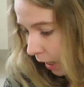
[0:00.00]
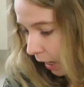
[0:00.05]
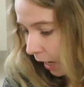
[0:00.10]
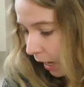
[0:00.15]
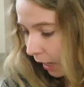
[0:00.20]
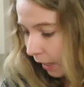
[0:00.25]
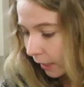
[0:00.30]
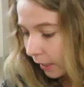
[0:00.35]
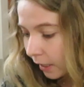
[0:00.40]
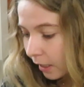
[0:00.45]

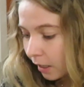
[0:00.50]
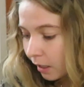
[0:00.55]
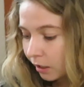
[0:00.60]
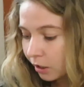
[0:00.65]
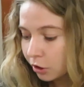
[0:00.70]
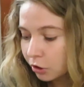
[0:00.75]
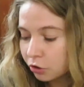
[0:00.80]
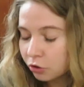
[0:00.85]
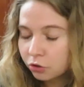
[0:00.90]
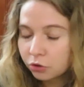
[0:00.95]
I
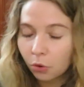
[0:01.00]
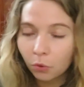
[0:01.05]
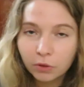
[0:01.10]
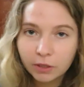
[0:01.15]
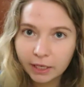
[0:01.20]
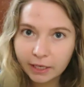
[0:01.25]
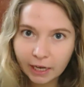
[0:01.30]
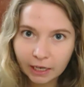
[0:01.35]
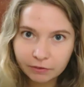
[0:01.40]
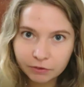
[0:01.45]
don't
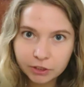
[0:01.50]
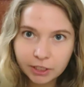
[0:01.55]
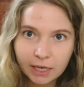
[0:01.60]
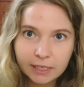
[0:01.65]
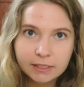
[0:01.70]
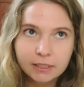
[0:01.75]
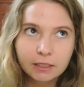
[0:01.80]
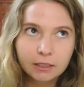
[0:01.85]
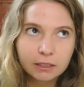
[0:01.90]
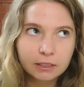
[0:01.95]
like
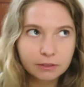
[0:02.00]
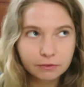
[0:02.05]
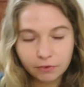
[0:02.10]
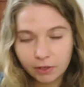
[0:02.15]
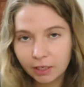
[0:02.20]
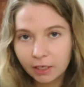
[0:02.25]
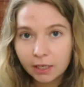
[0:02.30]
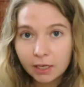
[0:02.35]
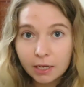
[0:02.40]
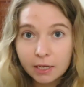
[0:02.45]
advertising. It's
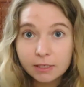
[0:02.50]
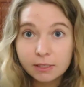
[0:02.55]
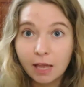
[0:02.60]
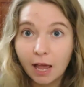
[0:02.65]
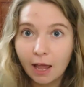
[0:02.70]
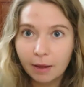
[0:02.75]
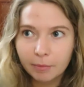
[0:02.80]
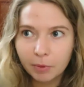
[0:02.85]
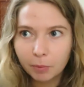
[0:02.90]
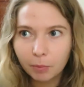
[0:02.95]
funny because
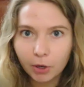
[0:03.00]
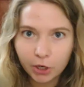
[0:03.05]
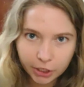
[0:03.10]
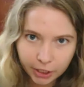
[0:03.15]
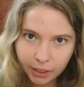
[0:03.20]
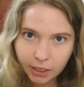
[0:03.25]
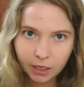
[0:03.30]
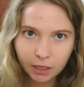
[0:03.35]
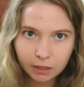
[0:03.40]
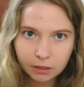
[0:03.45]
I'm a
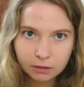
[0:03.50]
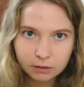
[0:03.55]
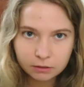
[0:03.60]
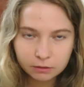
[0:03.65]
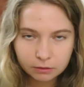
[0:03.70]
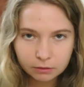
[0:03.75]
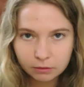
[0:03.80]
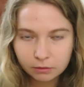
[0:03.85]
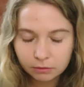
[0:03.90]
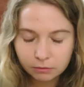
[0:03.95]
marketing
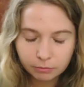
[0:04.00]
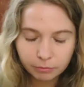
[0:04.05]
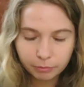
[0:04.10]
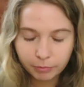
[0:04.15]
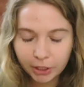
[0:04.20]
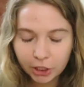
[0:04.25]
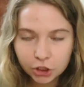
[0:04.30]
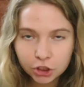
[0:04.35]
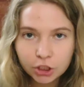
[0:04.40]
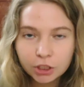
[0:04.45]

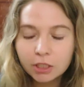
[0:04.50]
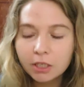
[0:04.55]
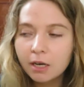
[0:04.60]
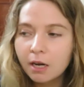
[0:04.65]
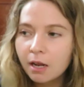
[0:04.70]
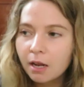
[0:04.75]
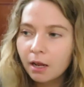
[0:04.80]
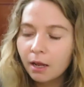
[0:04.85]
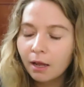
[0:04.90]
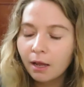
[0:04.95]
major
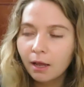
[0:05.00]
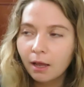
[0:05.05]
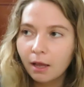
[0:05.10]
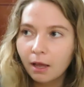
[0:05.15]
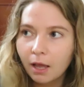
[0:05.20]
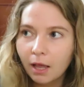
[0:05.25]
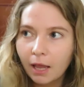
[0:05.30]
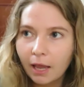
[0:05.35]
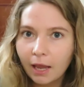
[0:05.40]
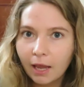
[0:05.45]

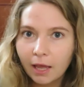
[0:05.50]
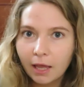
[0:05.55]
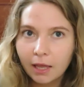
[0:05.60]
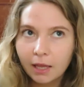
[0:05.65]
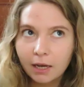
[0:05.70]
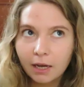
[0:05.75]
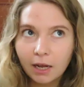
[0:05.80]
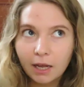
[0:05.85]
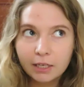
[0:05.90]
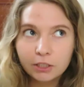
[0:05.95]

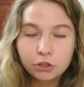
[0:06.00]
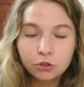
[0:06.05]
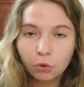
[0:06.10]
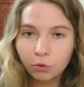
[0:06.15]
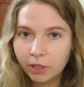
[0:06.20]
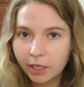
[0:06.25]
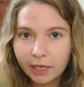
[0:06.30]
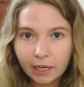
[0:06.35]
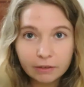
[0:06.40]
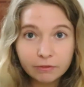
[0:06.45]
and I
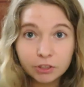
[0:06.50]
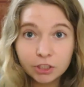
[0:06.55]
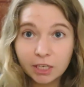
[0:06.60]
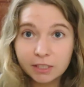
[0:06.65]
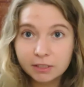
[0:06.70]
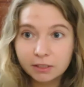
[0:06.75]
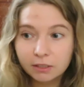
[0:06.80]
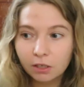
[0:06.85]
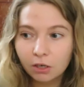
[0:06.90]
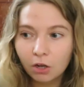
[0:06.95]
don't like
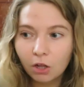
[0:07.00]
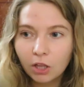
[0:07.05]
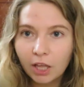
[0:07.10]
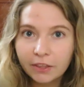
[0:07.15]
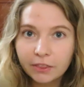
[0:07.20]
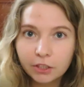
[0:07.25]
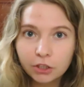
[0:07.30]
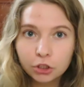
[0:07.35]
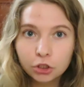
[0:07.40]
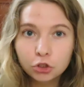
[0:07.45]
advertising at all.
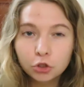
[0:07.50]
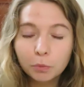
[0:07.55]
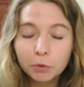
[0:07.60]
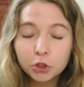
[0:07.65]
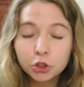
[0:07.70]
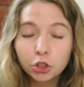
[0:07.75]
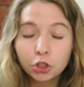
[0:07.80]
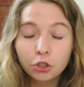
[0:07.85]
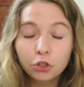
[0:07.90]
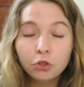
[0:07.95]
I think there's so
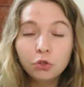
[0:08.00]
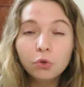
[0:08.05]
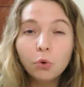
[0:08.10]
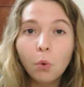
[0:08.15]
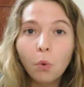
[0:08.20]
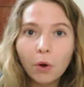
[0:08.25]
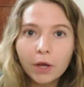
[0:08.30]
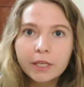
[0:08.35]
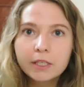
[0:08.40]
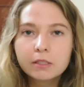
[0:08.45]
much
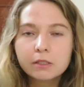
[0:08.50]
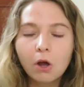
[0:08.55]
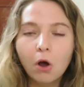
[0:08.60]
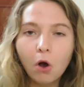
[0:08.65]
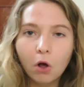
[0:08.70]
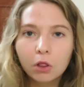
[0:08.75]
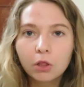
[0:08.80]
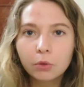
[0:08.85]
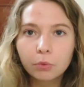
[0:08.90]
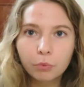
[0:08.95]
noise
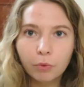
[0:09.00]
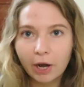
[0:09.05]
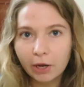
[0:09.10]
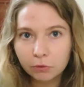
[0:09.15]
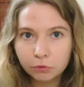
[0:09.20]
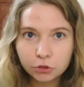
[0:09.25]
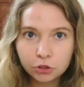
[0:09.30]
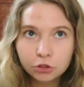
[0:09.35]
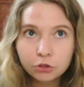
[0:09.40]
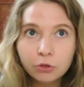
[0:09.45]
all
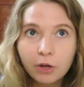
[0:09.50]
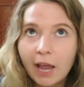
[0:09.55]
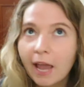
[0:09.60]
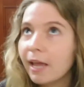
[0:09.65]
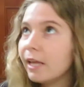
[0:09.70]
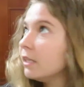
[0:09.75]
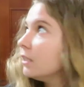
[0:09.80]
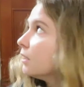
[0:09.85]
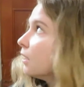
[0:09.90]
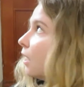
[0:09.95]
around you,
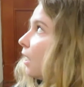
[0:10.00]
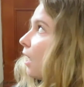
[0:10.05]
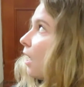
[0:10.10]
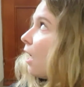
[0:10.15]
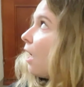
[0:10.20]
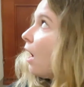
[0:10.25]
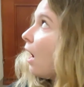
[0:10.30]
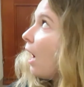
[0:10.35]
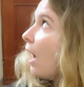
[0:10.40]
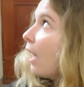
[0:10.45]
and
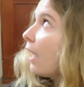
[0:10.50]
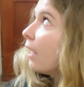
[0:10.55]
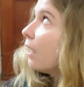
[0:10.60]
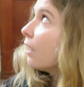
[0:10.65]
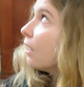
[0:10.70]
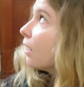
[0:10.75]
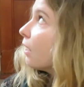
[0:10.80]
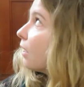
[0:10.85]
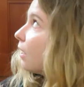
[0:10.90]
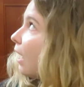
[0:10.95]

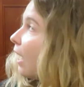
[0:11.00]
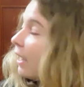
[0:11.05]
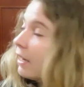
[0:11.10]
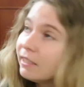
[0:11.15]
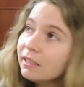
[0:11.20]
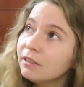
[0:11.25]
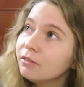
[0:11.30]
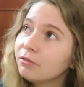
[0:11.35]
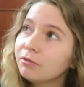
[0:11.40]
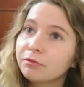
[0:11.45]
I
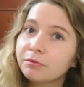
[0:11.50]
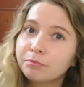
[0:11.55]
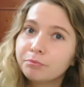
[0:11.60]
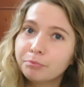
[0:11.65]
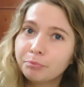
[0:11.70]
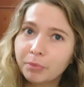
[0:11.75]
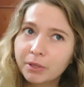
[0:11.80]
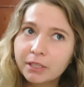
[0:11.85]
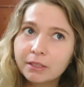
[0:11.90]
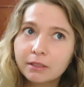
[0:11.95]
kind of
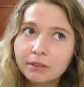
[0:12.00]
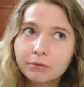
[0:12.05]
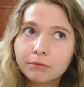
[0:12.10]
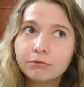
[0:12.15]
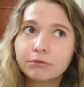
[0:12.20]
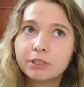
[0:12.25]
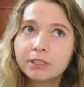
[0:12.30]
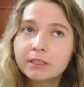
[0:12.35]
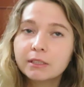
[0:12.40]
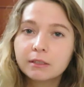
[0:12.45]

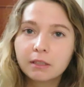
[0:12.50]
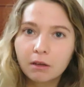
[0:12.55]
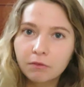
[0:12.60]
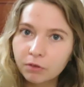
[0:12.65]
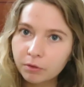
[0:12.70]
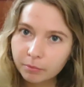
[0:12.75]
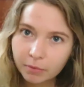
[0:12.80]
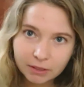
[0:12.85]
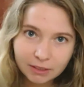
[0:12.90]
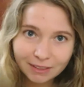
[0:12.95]
been really
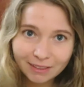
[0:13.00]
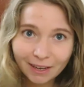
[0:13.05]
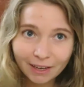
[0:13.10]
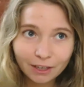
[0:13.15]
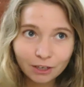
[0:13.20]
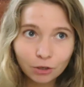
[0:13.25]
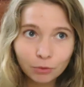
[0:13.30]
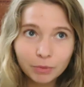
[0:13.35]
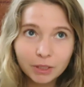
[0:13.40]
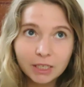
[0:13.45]
loving
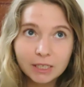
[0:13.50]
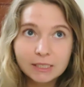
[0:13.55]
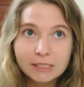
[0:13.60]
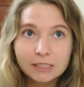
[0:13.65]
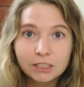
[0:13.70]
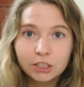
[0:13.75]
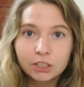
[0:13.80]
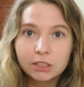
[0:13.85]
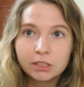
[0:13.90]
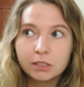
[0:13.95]
Montenegro because
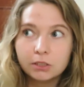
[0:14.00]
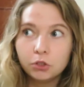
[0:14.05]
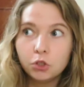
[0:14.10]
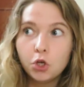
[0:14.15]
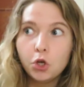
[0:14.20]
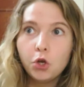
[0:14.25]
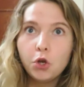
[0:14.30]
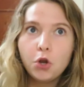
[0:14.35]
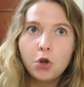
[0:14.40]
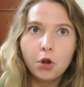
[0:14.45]
there's
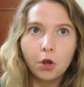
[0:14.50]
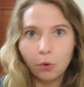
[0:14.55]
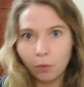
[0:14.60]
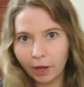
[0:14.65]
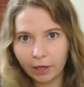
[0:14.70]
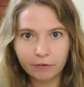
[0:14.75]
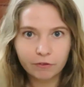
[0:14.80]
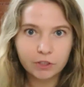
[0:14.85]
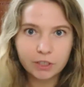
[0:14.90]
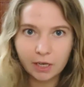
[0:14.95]
no
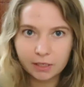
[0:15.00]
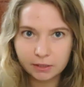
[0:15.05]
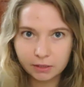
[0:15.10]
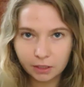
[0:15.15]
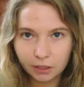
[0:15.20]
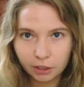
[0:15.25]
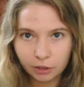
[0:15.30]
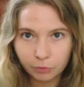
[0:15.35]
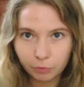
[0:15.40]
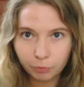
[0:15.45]

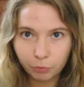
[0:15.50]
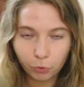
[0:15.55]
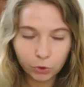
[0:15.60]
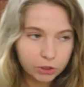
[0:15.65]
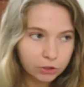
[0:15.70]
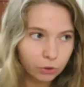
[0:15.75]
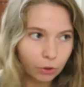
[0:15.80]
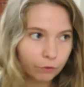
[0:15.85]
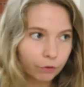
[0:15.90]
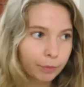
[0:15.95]
advertising here
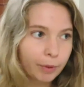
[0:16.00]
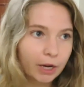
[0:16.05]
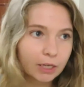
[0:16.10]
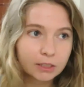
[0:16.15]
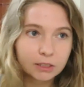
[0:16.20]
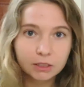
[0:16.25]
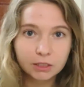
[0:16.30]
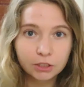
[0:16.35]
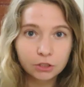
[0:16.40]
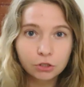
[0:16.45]
whatsoever
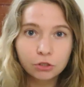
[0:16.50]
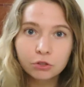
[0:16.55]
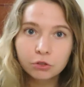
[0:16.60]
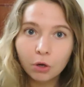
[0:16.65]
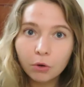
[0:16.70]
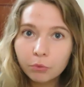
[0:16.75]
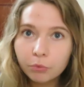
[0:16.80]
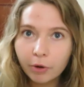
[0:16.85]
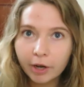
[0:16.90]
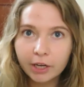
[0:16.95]
practically. It's
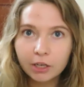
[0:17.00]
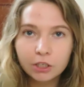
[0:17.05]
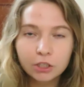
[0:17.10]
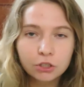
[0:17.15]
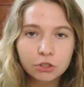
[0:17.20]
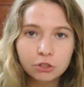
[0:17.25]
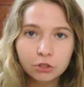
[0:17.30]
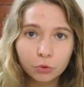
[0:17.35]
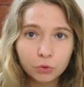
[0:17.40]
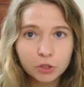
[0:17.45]
so rare
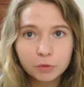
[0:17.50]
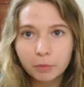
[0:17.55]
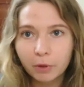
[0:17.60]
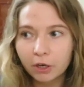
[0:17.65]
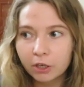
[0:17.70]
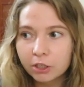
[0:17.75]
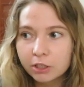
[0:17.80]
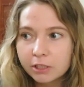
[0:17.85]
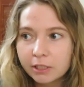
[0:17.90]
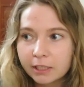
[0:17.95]
and so
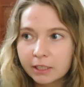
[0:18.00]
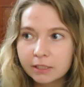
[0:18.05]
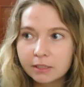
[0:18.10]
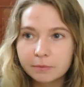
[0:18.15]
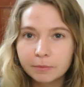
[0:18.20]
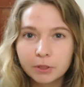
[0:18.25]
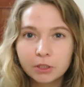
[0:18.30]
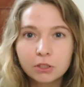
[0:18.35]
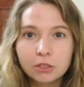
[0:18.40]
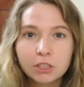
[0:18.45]
sparse, and
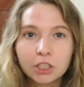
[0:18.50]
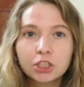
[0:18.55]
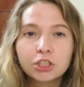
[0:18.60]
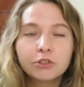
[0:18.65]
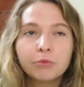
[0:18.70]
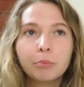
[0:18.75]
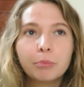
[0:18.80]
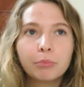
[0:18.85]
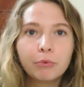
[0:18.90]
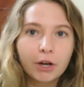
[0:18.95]
it's been such
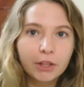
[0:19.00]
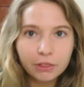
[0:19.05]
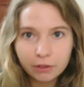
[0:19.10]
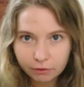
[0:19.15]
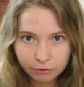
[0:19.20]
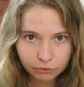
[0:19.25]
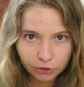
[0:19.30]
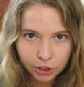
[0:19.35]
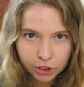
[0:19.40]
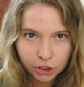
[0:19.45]
a breath
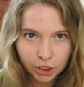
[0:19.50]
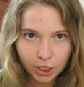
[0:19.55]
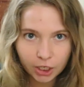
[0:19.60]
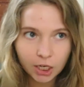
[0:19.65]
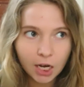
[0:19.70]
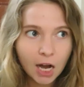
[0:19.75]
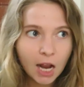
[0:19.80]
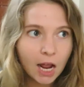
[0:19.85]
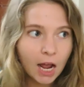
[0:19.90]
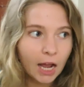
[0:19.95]
of fresh
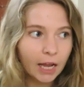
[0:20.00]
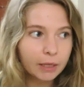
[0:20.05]
air.